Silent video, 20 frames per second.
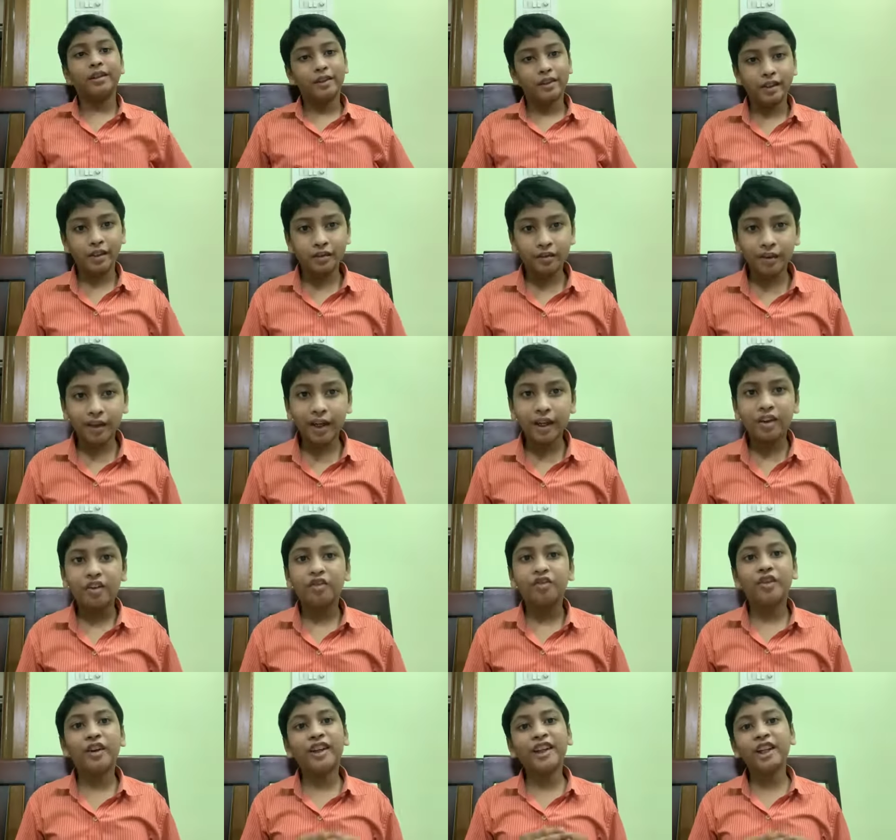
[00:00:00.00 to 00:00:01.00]
In this way,
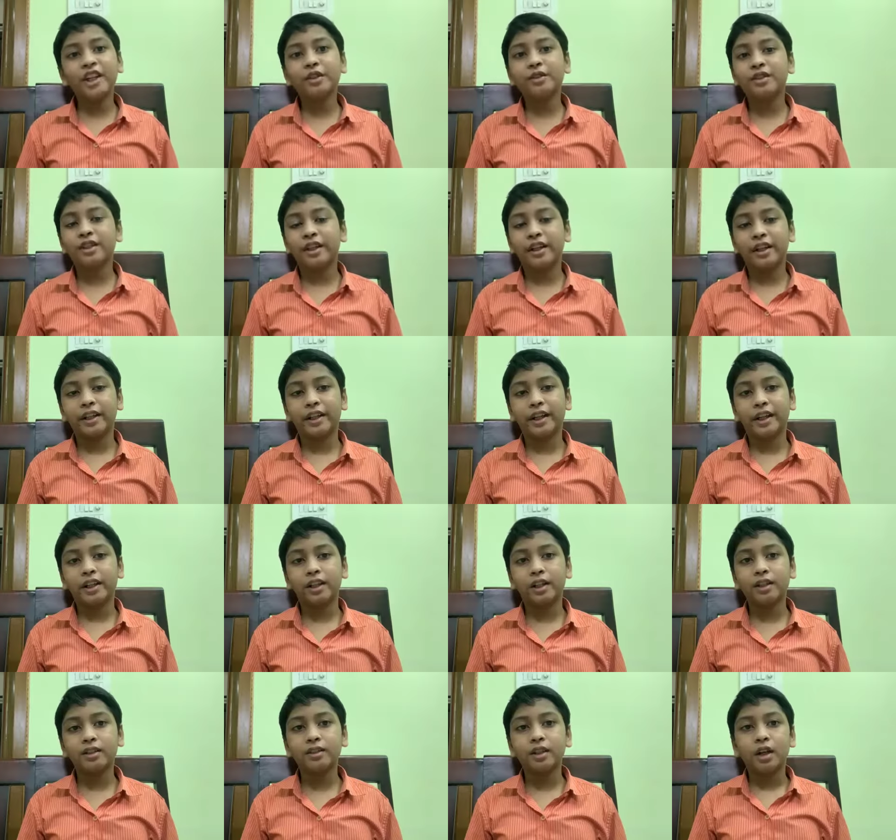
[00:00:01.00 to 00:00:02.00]
we can use
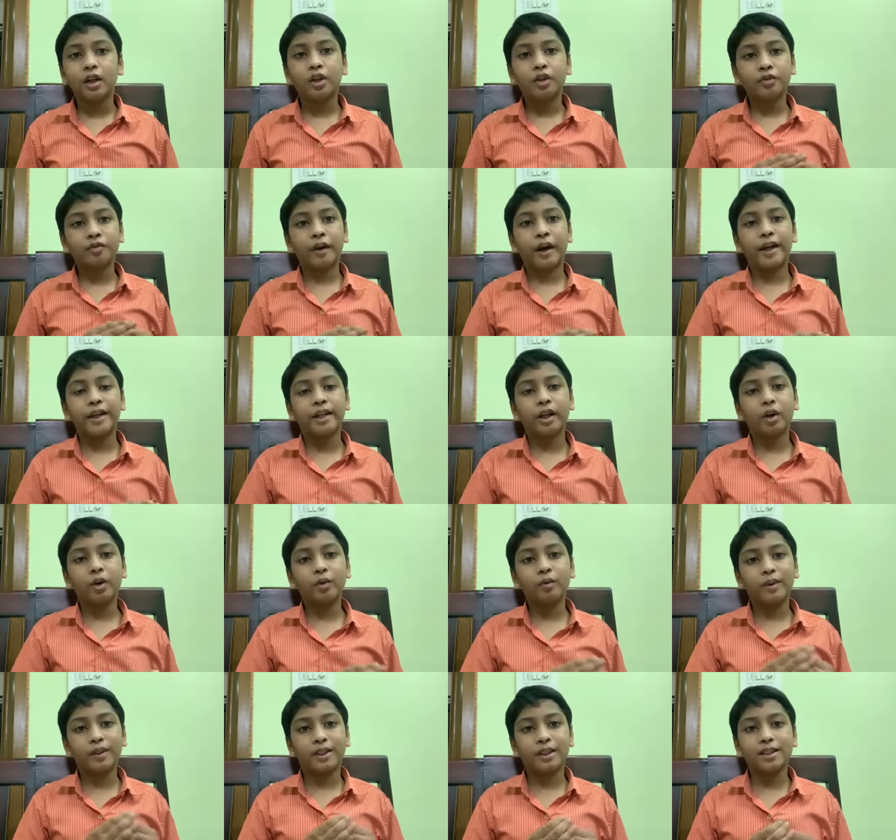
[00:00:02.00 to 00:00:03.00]
indicators to find
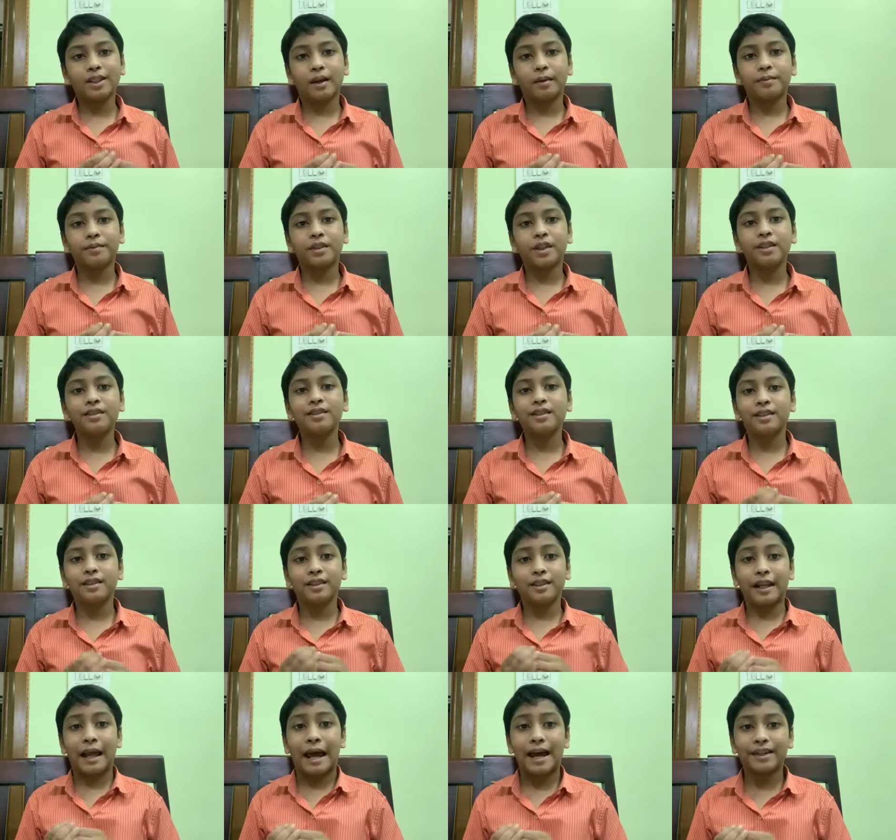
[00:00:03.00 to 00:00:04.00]
out whether substance is
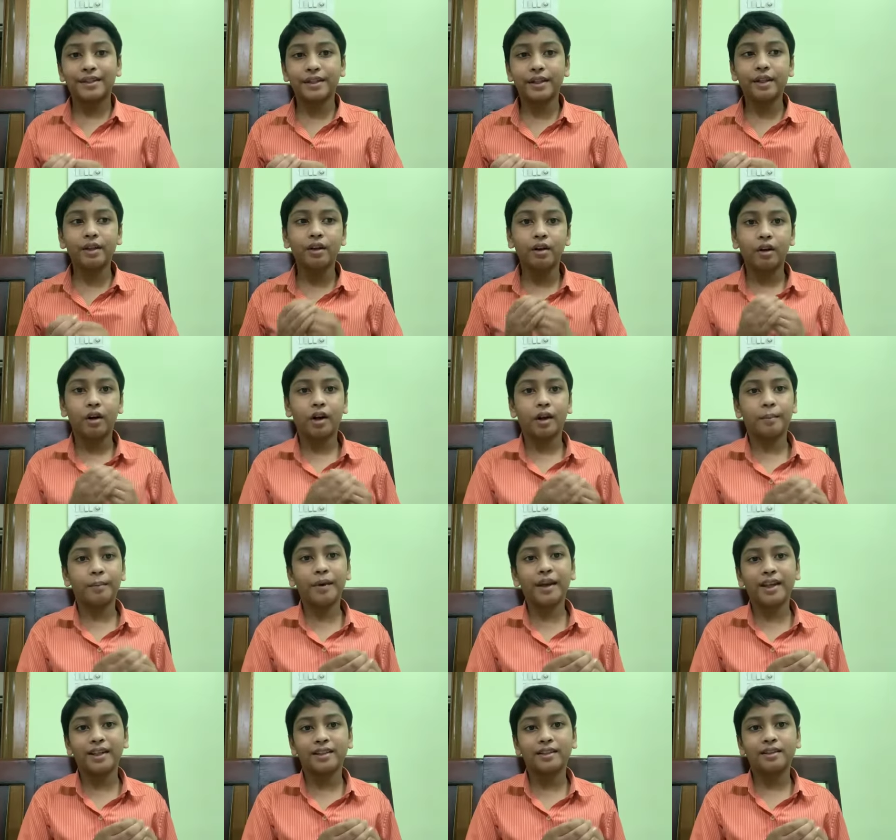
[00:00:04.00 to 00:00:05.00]
an acid or a
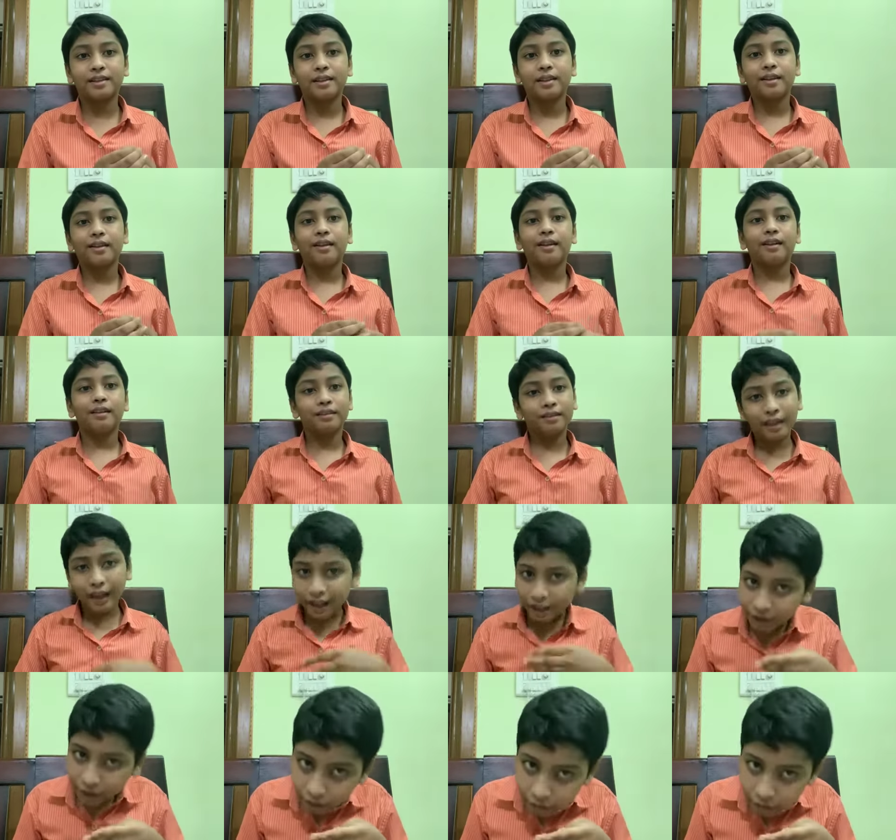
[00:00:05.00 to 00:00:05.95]
base. Thank